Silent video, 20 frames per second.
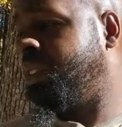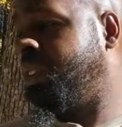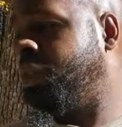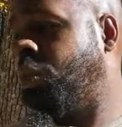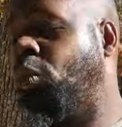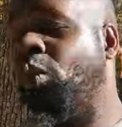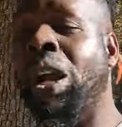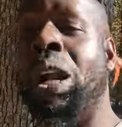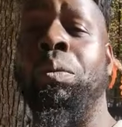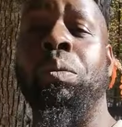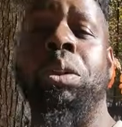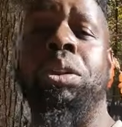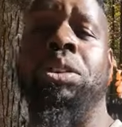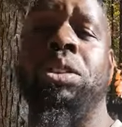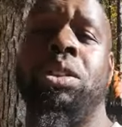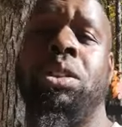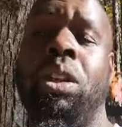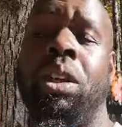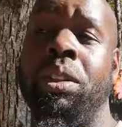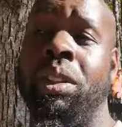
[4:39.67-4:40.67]
when we should
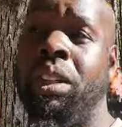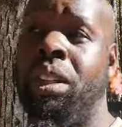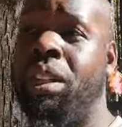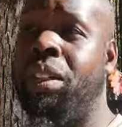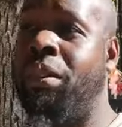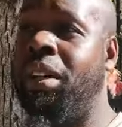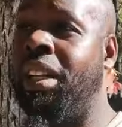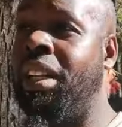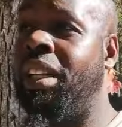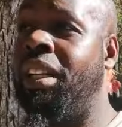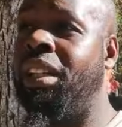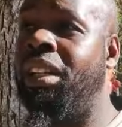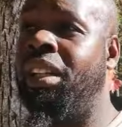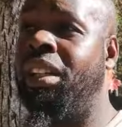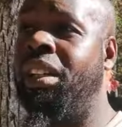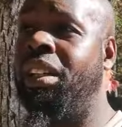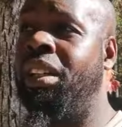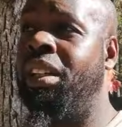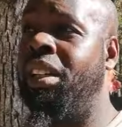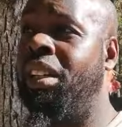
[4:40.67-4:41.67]
start getting ready.
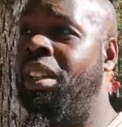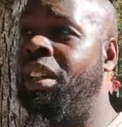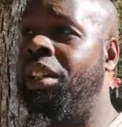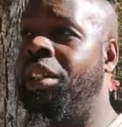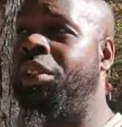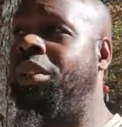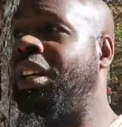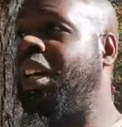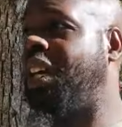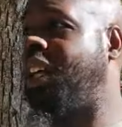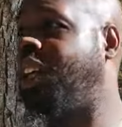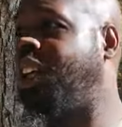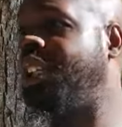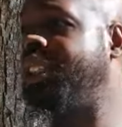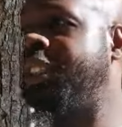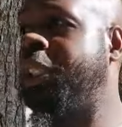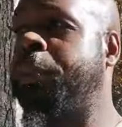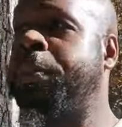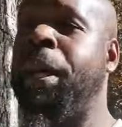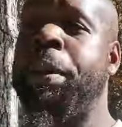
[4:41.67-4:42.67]
You got all
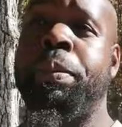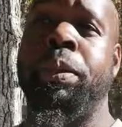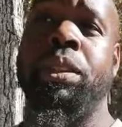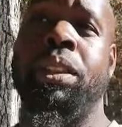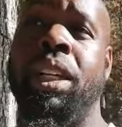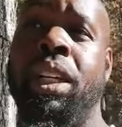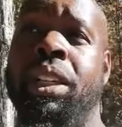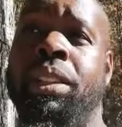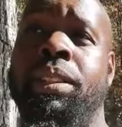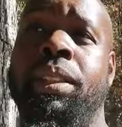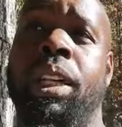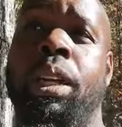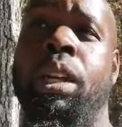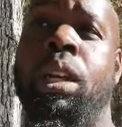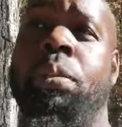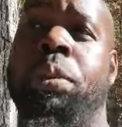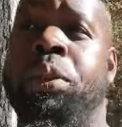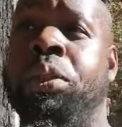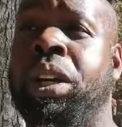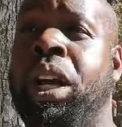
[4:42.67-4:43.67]
these prepper channels telling
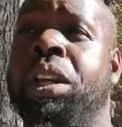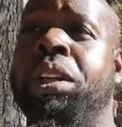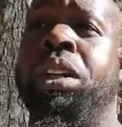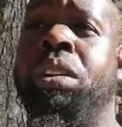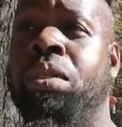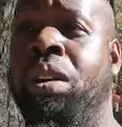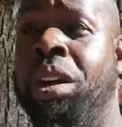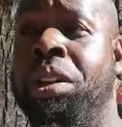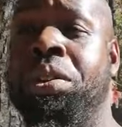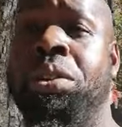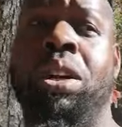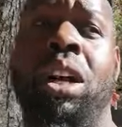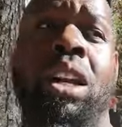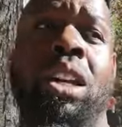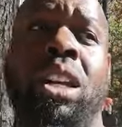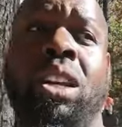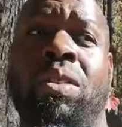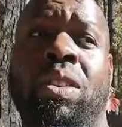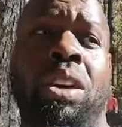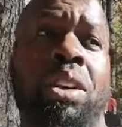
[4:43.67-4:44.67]
him, but you got to get ready. You got to
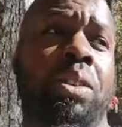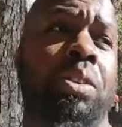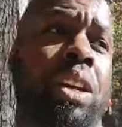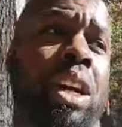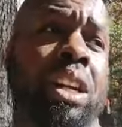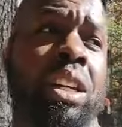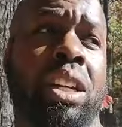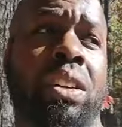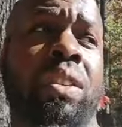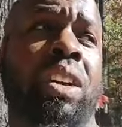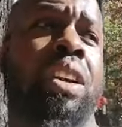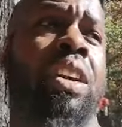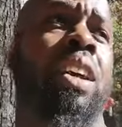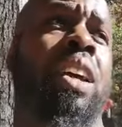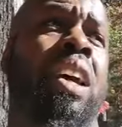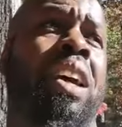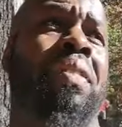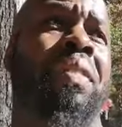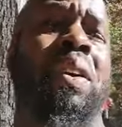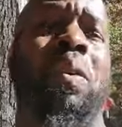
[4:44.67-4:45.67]
get ready. You got to get ready.
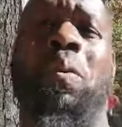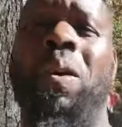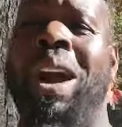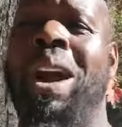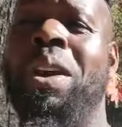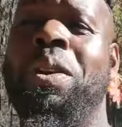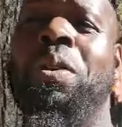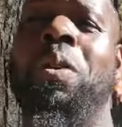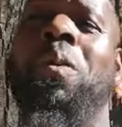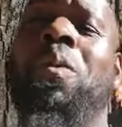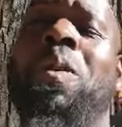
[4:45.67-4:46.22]
Like, why are you